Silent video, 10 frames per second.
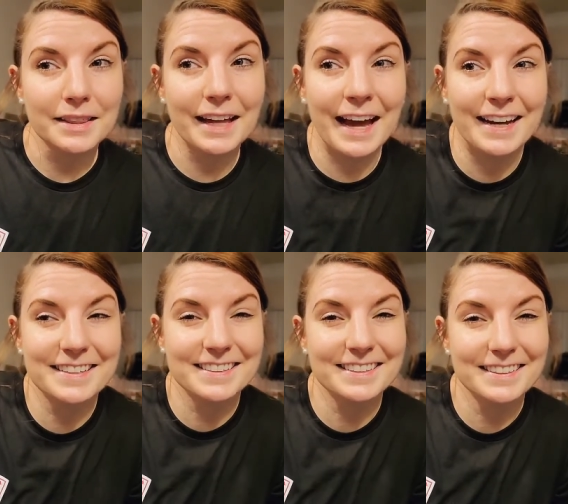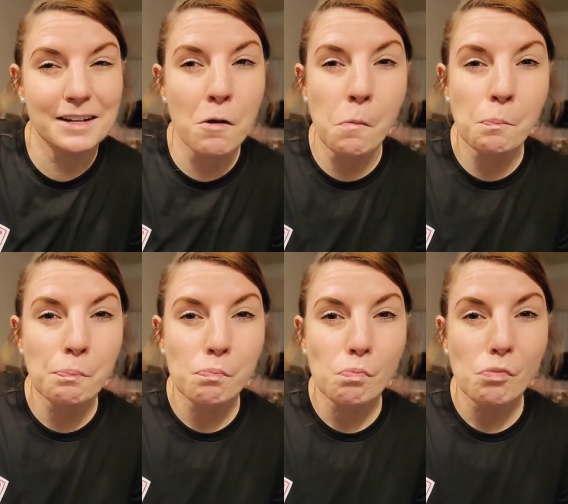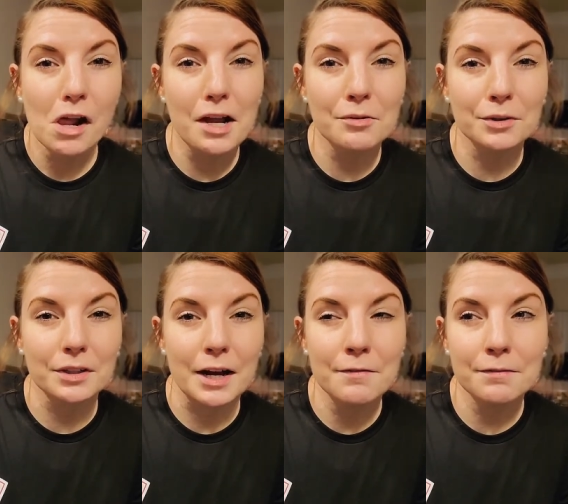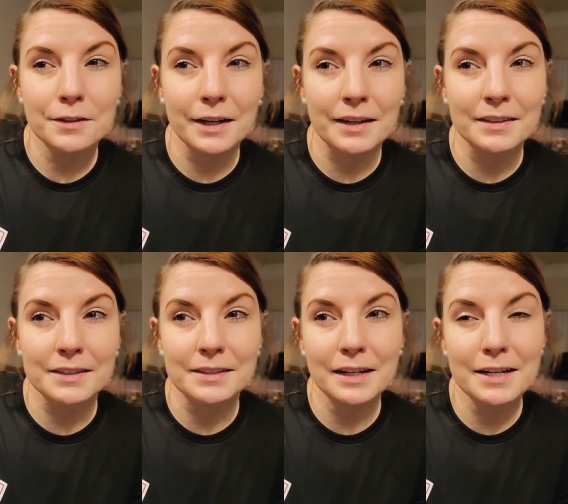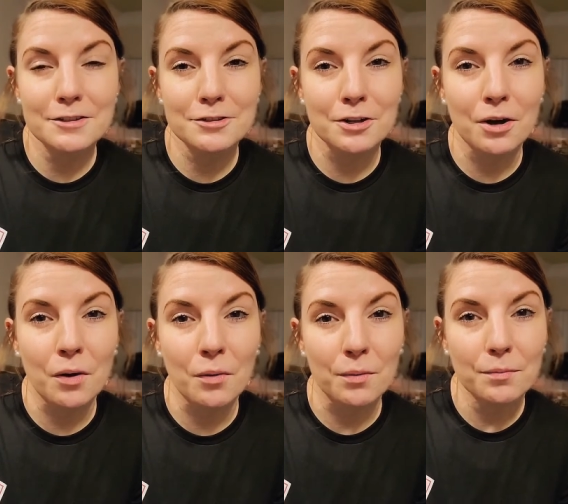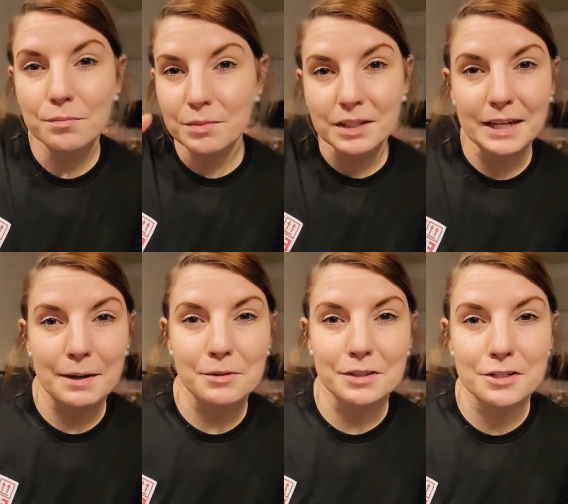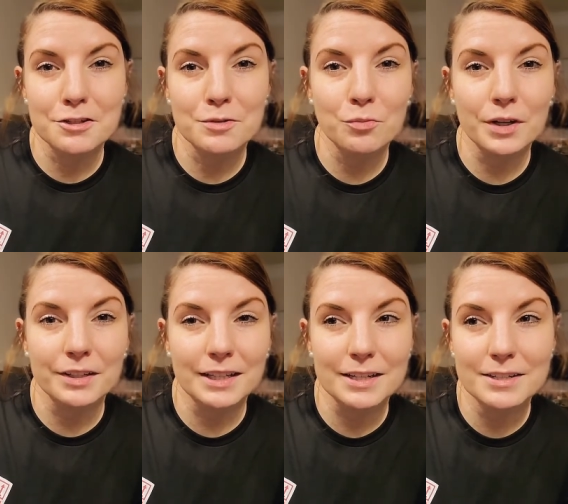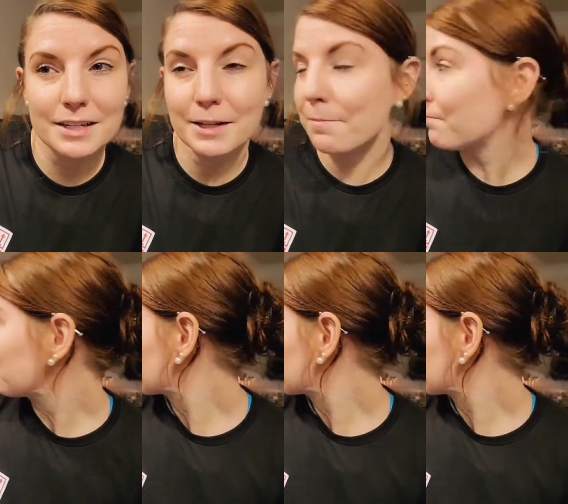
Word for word: that in real life. They're LED lights, so the camera does weird things to them.